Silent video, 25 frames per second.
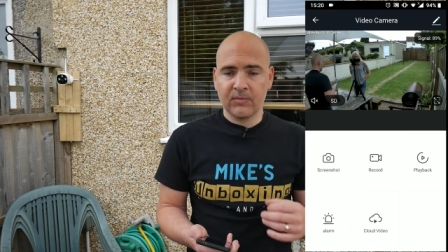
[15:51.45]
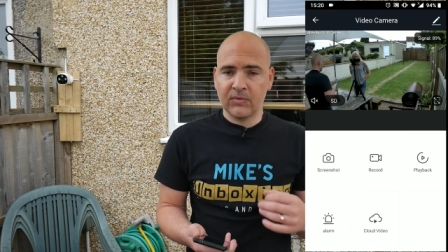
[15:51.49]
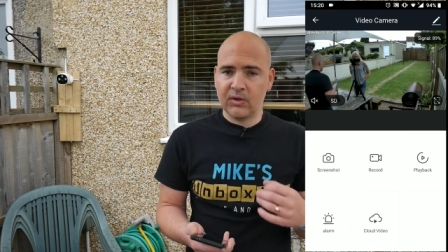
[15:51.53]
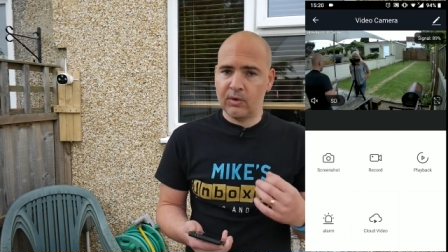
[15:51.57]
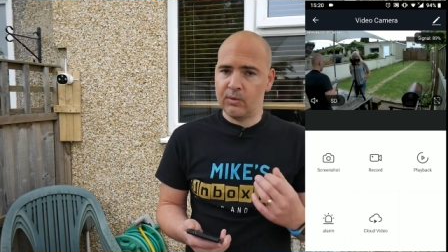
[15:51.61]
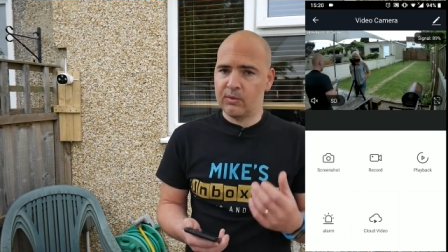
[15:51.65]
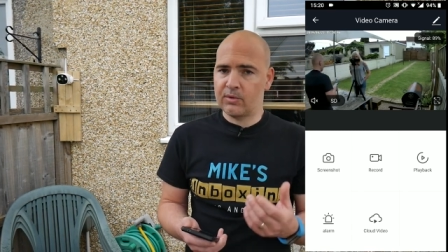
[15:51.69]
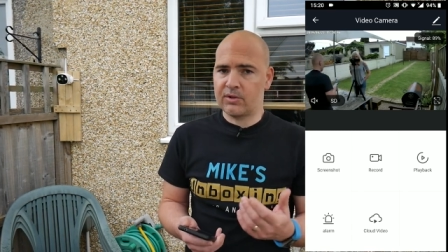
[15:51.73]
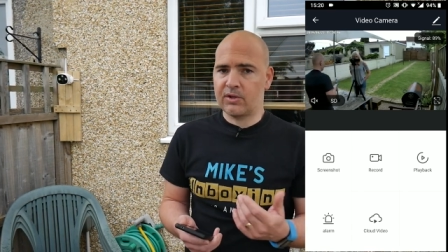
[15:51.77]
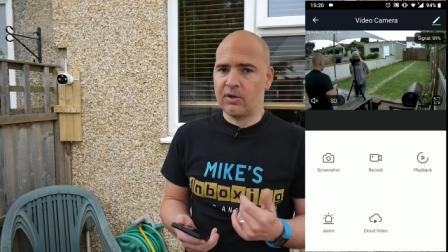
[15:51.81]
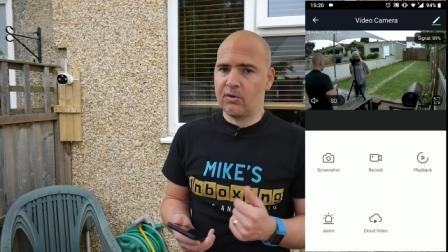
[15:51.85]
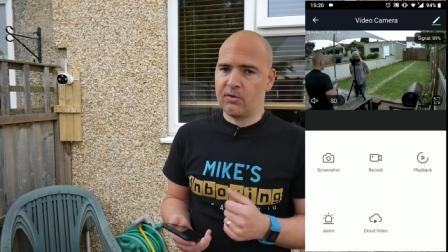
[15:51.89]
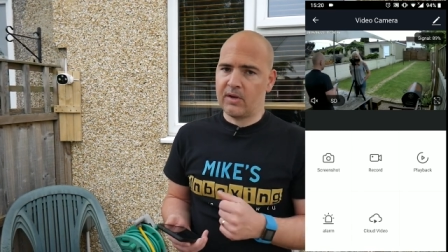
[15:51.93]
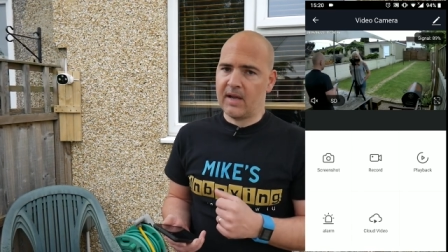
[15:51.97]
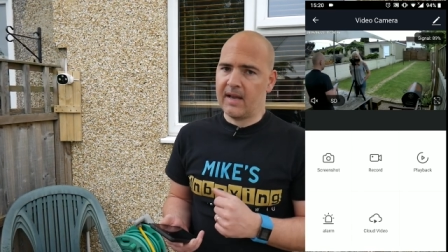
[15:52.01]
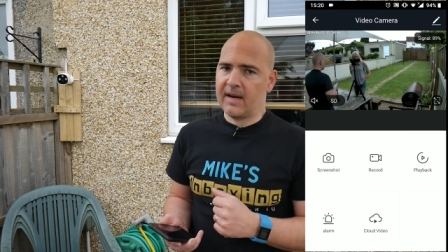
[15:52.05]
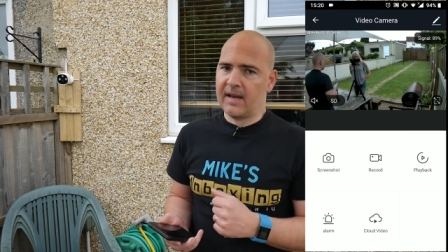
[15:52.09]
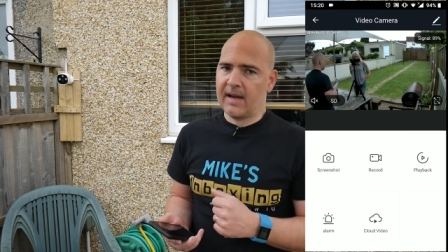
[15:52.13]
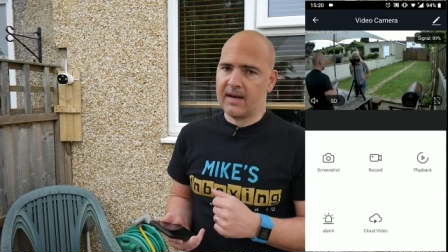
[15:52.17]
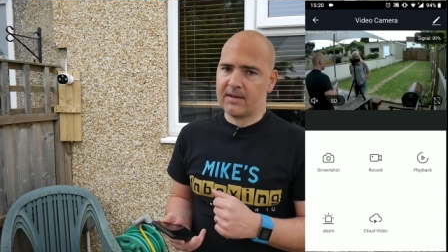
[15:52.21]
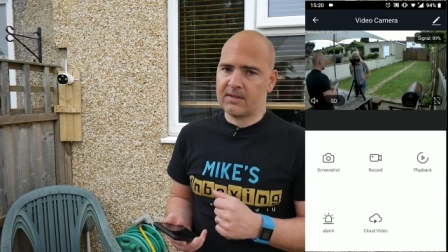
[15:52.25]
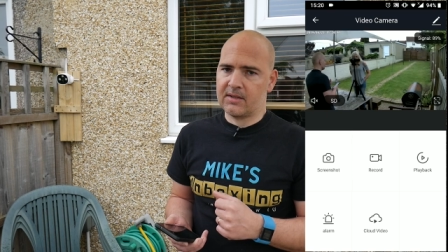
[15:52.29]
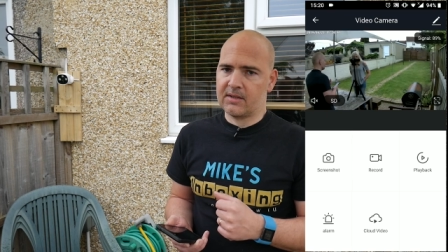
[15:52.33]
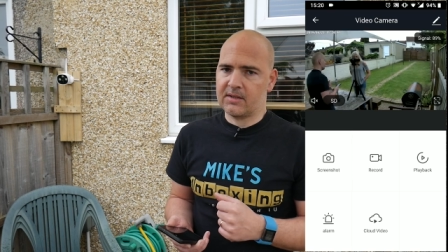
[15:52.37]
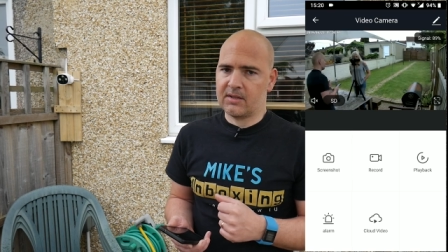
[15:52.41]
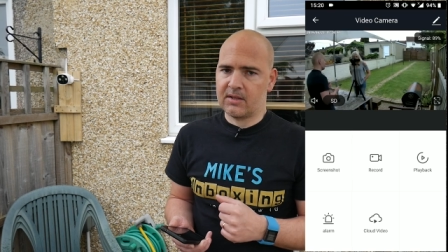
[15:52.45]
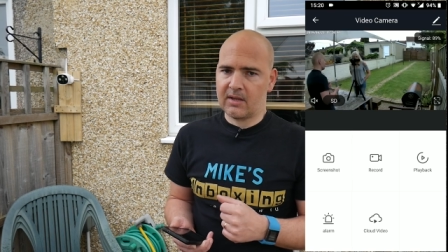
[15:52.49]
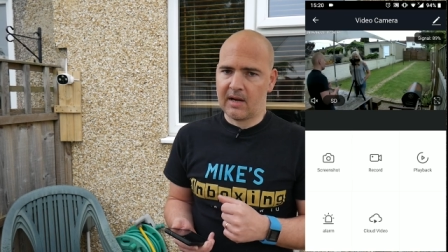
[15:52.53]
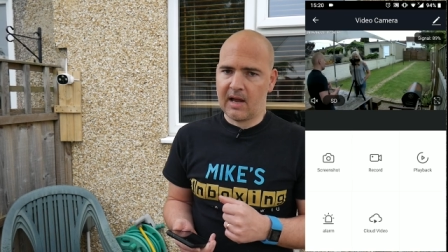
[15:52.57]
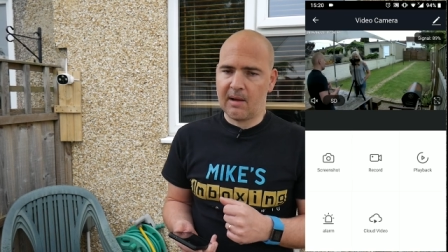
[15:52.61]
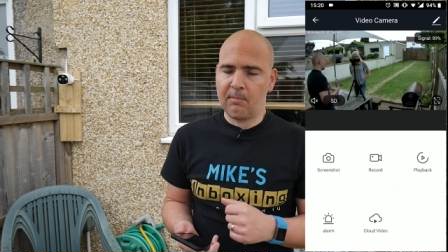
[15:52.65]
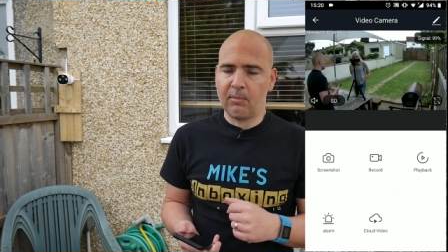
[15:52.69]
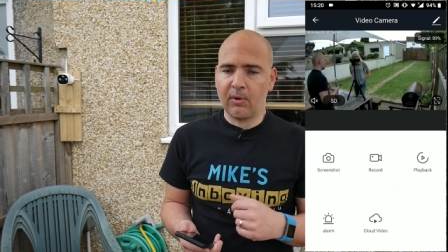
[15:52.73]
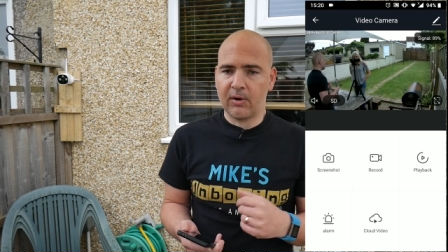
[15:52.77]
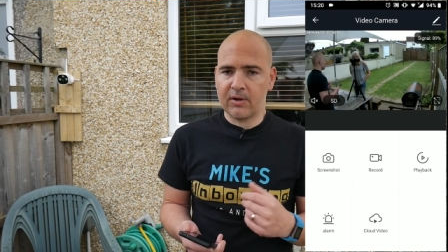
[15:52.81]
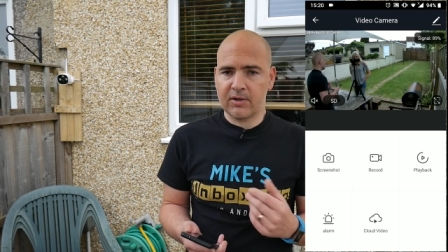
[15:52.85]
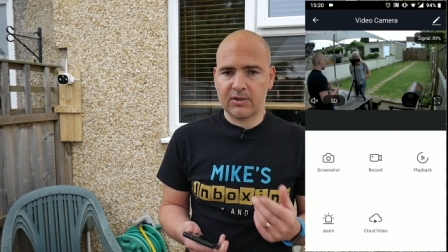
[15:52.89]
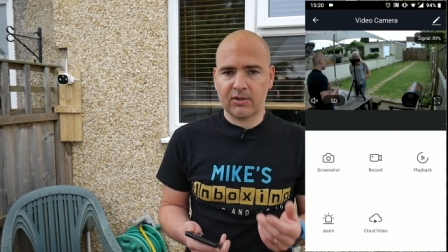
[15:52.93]
you can still gain access to
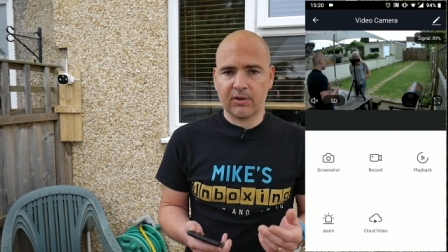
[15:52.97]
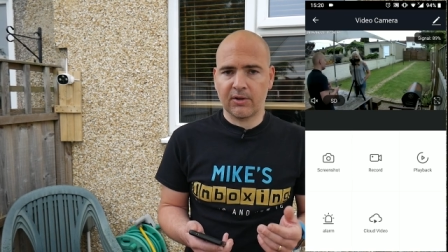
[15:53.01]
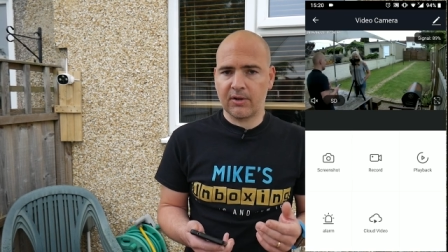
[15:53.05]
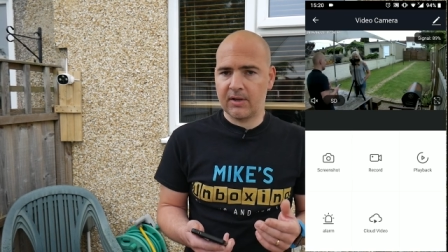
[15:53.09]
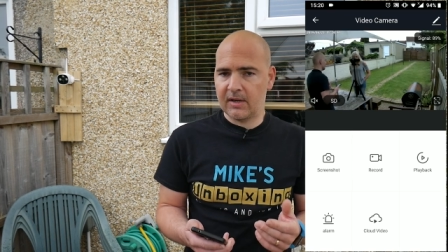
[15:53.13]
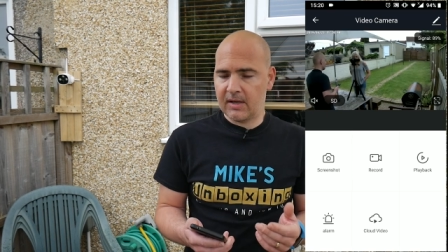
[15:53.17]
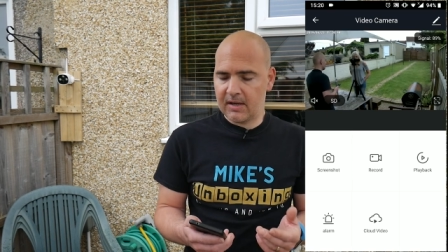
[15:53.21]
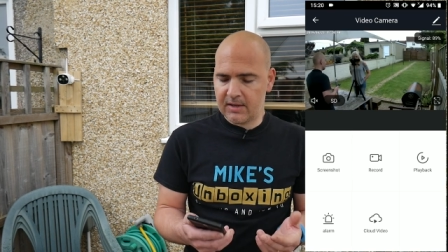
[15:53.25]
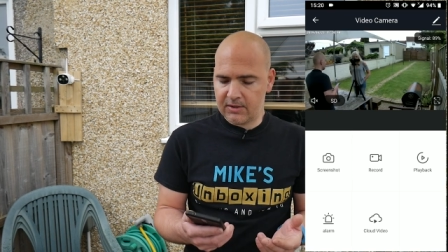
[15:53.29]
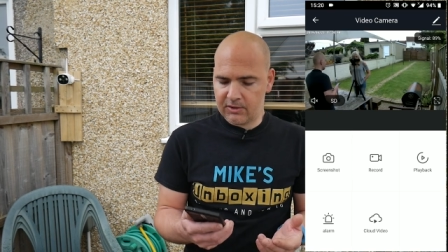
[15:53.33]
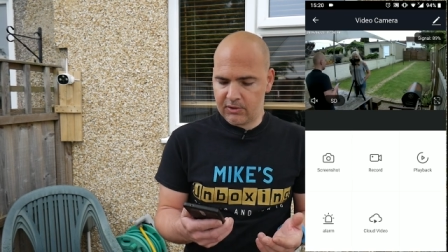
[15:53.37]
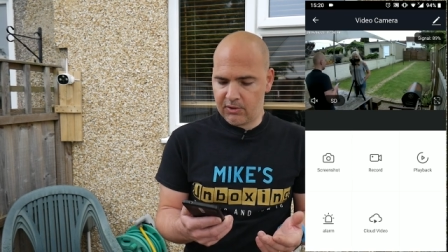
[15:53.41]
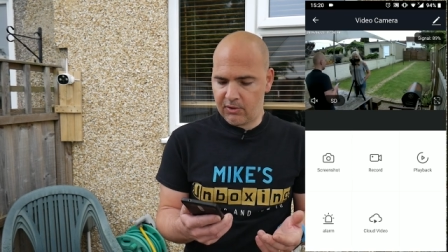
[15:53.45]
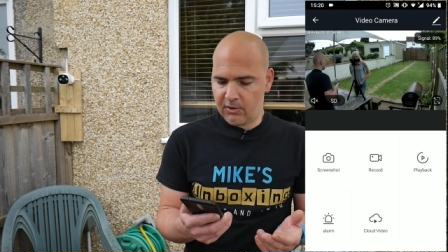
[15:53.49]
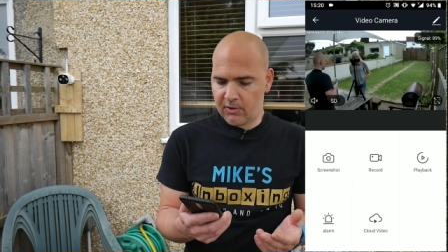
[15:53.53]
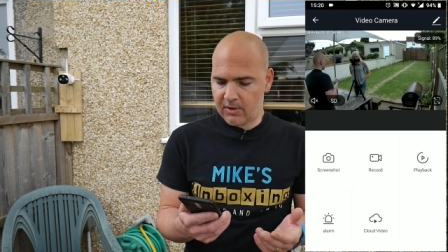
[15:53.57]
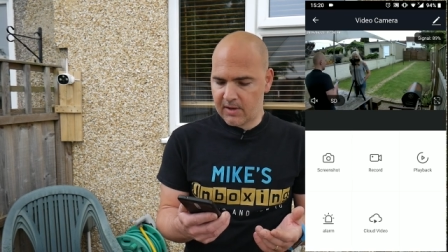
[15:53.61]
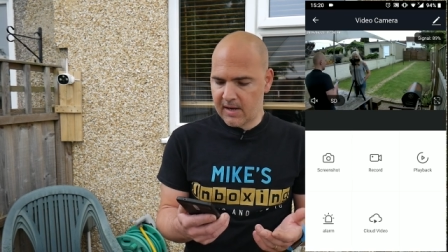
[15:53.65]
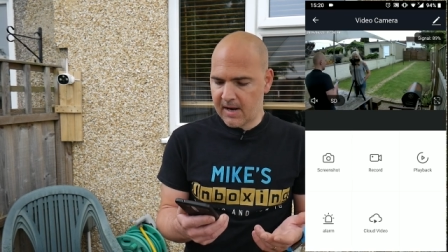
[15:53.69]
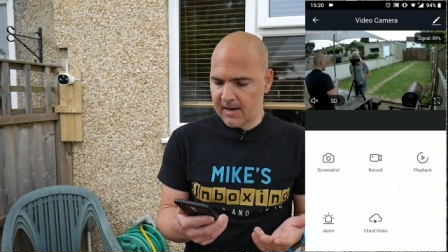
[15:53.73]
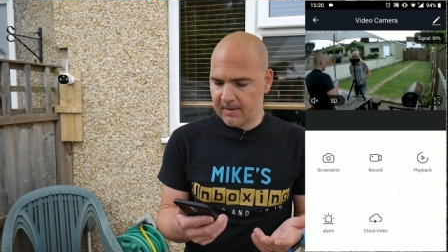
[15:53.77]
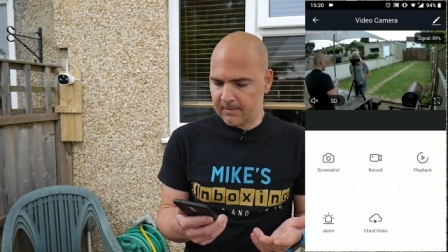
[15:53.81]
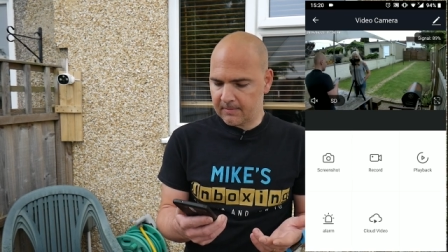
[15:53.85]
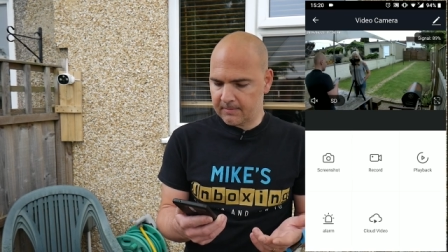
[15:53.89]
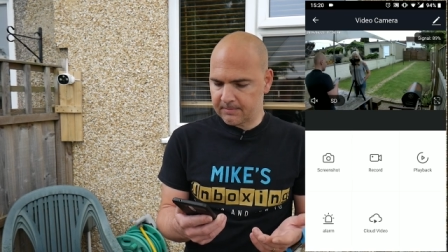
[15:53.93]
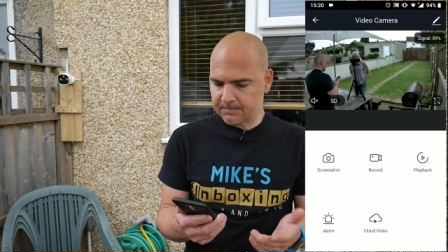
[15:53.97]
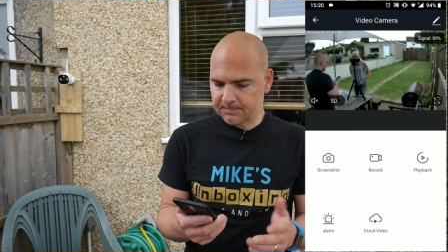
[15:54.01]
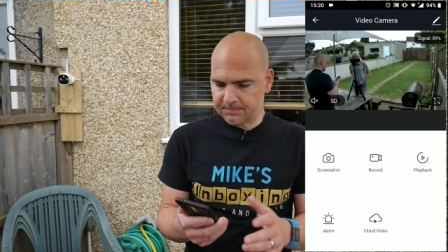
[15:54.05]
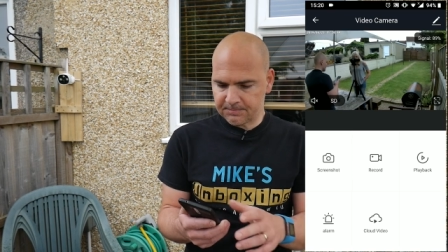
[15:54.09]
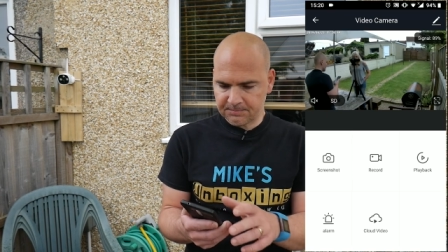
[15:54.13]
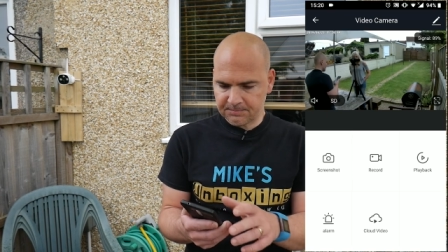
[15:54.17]
that by signing into your account.